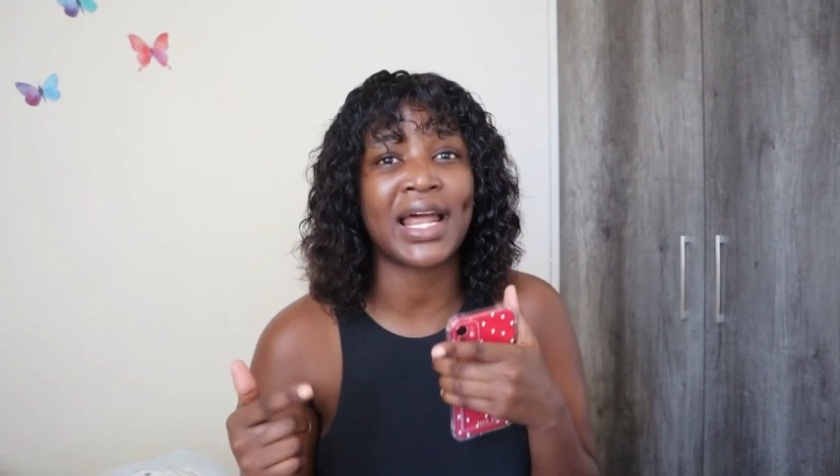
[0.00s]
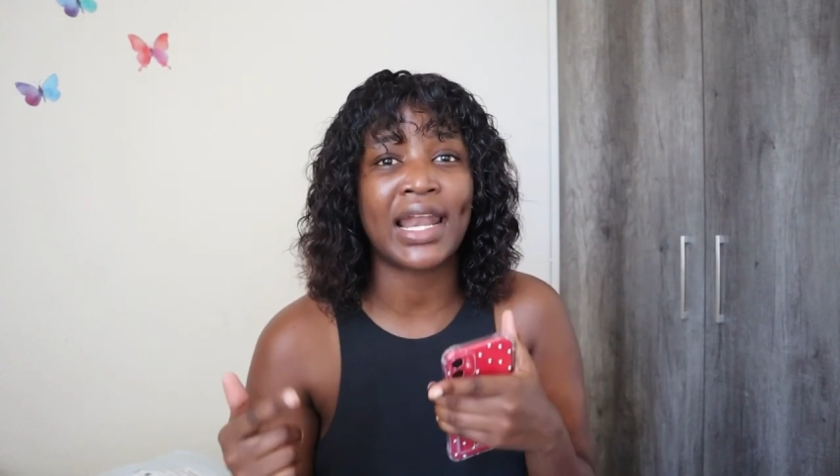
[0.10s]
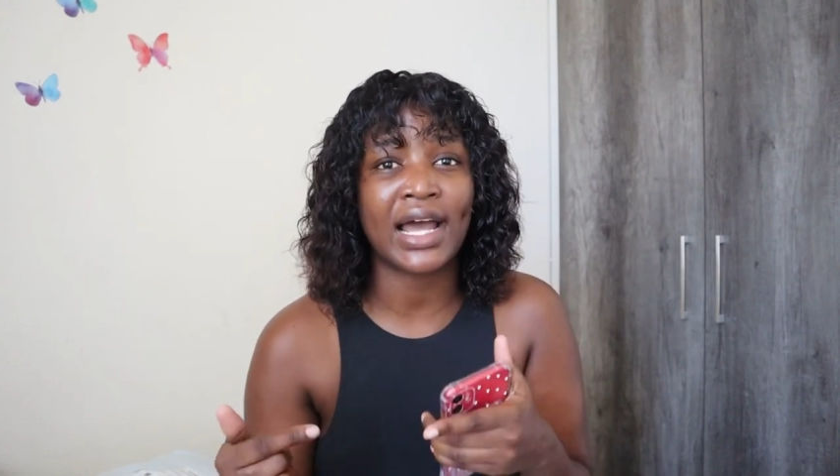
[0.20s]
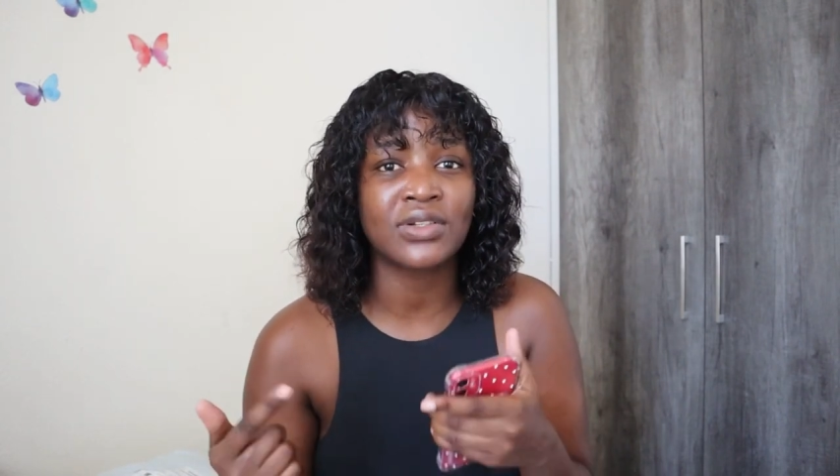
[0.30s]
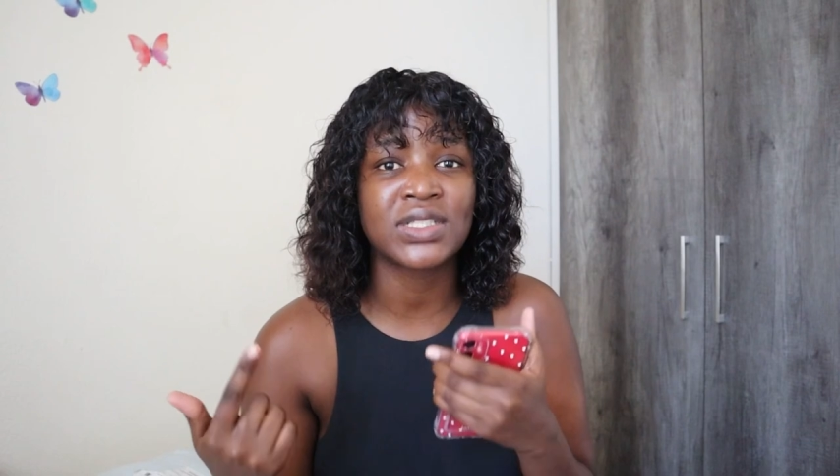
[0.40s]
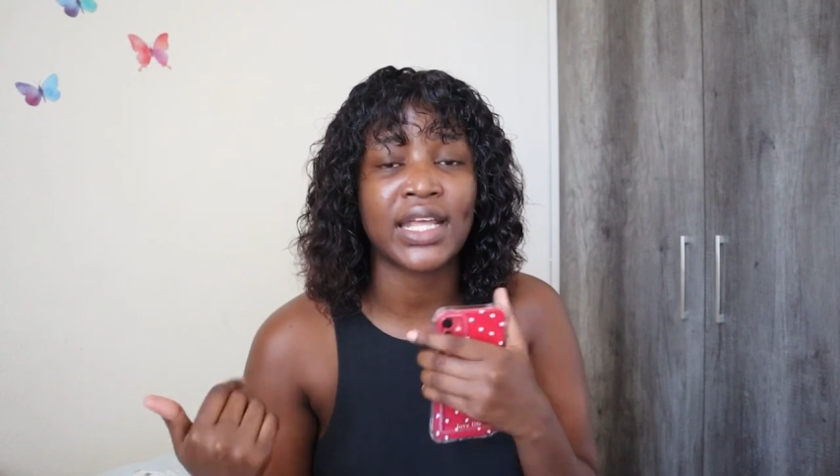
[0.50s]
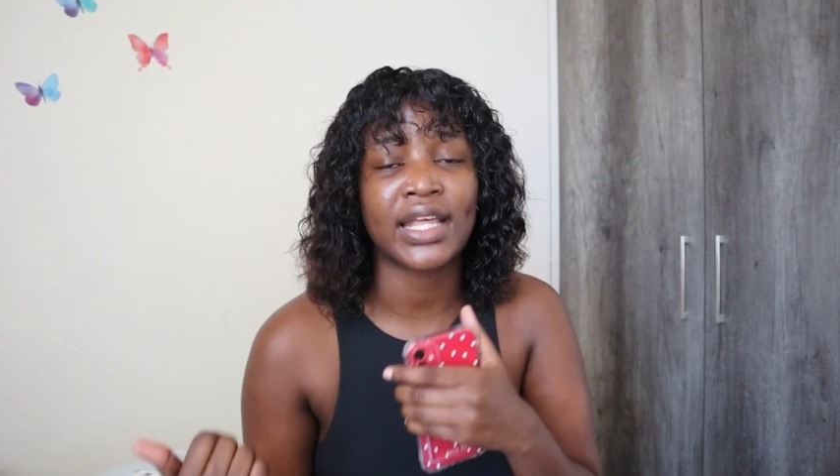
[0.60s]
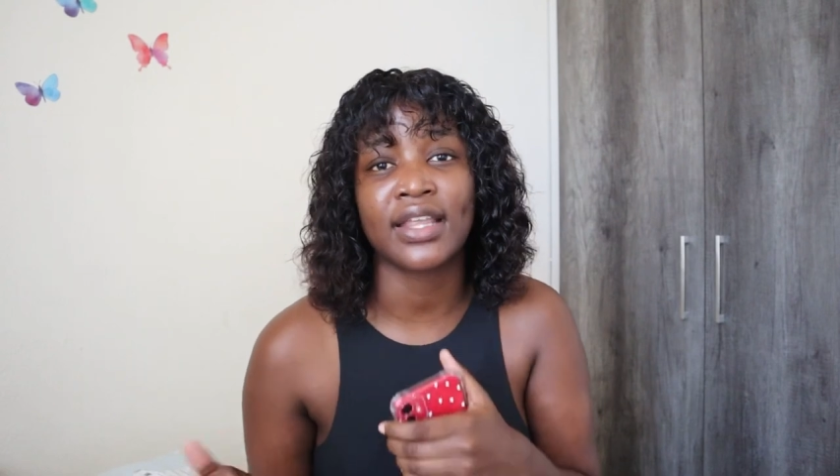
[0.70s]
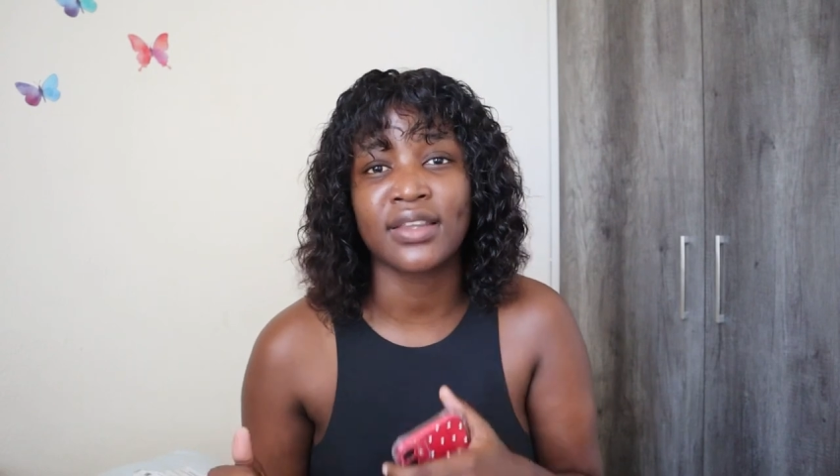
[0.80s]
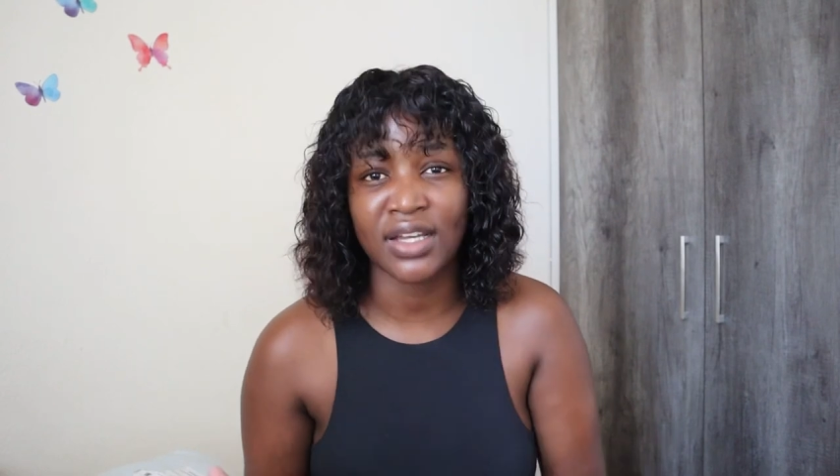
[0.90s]
allowed
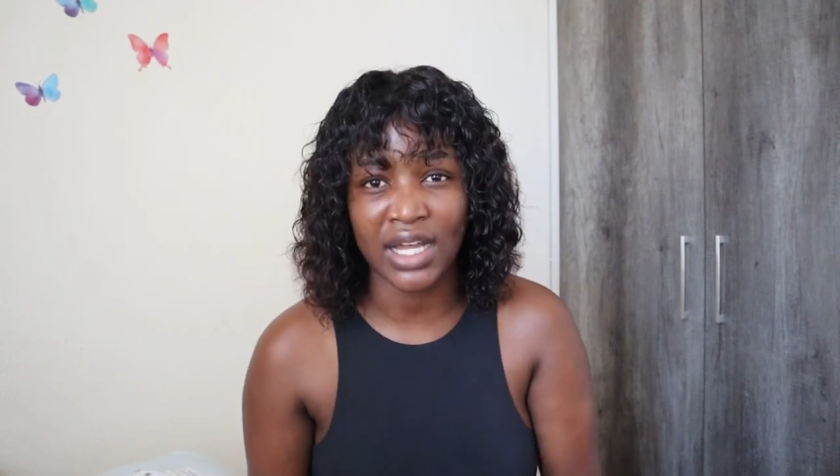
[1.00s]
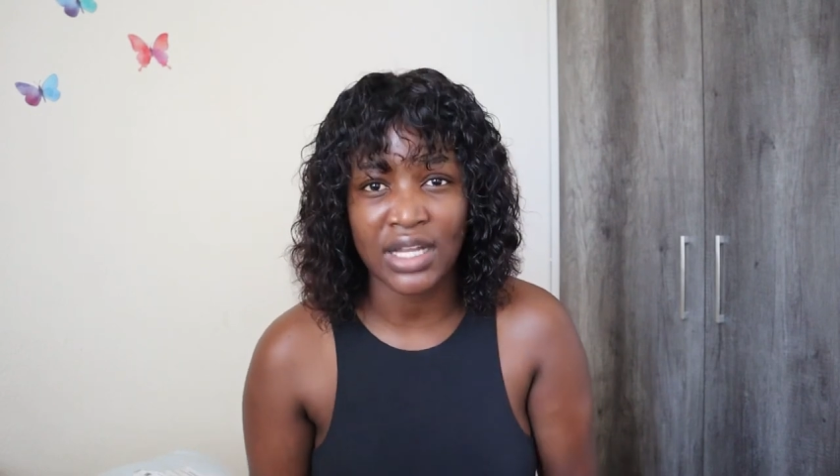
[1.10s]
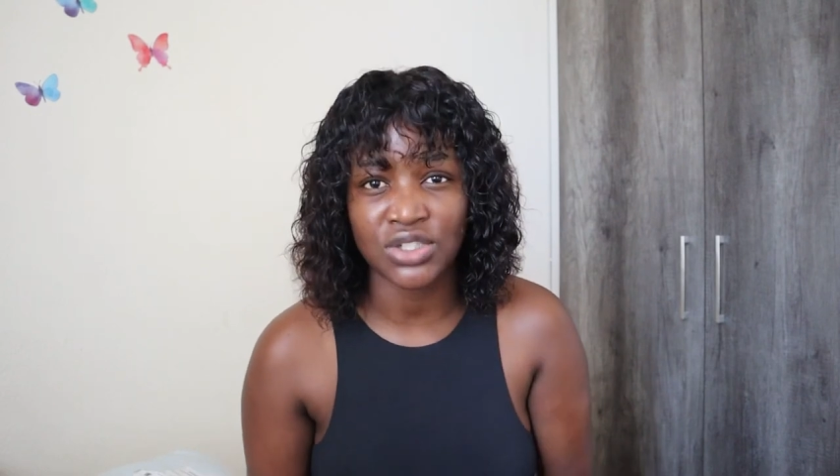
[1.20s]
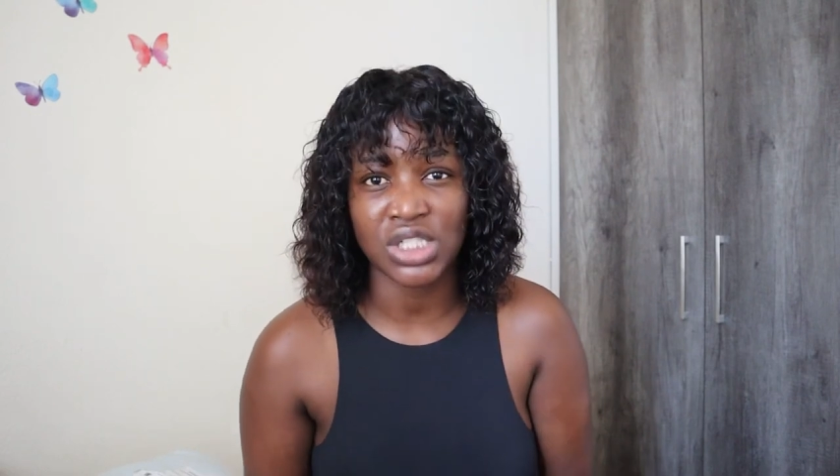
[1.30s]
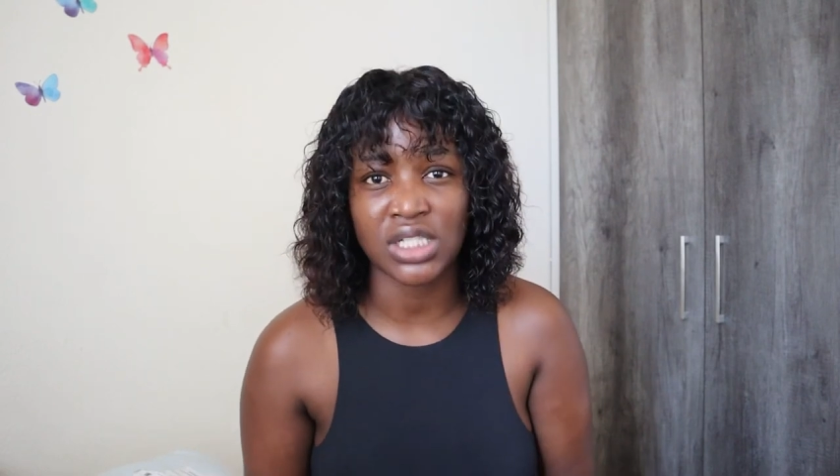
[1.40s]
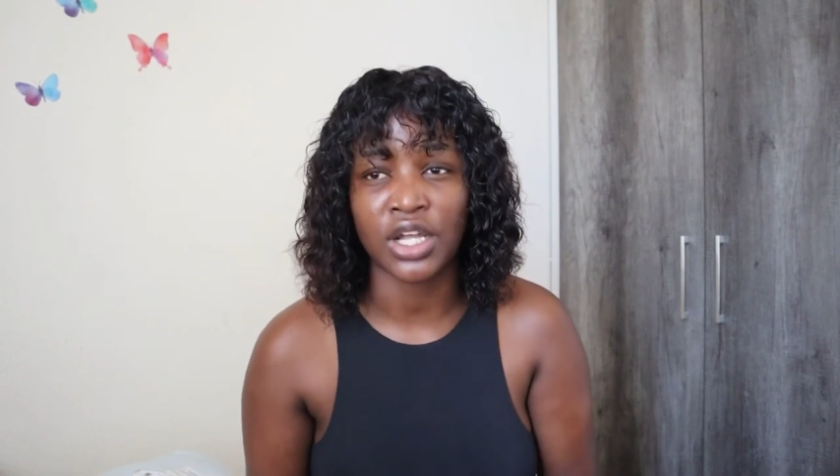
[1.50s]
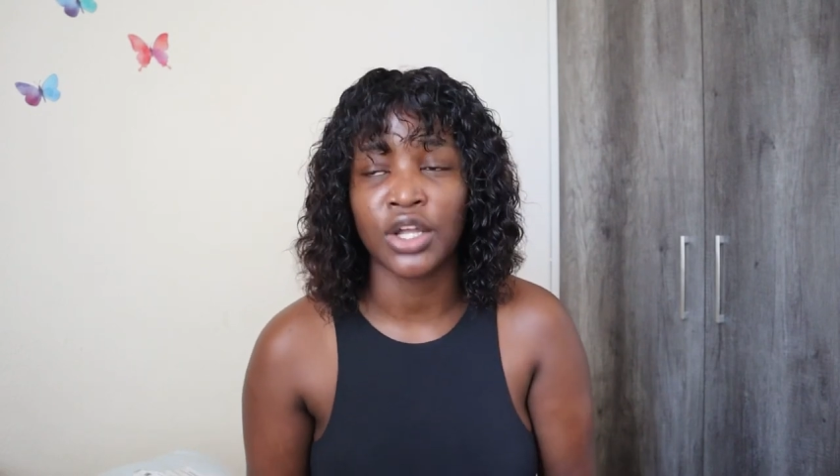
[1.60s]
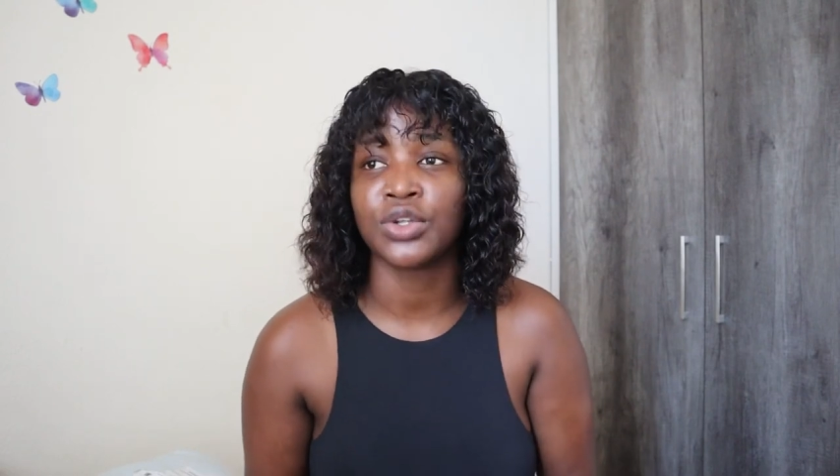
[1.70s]
in the country.